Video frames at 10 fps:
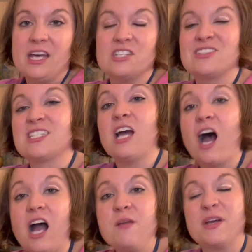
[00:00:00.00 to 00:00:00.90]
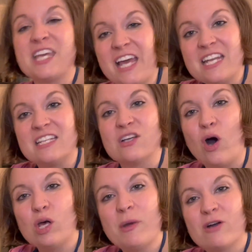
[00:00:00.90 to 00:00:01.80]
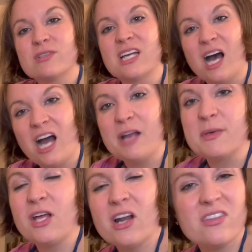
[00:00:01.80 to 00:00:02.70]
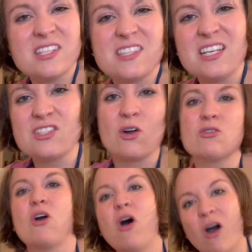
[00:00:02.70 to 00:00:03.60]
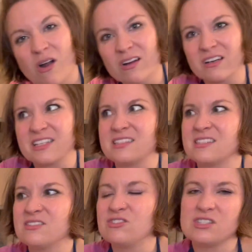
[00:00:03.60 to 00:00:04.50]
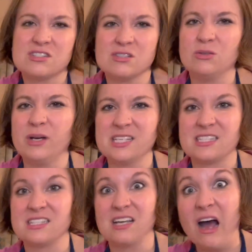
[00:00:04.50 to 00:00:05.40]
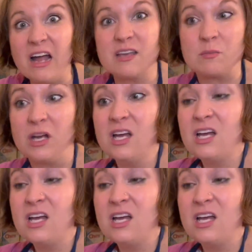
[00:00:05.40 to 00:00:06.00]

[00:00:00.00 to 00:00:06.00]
It's just time. Again, it's all about time. A lot of these things aren't hard. It's just who has the time.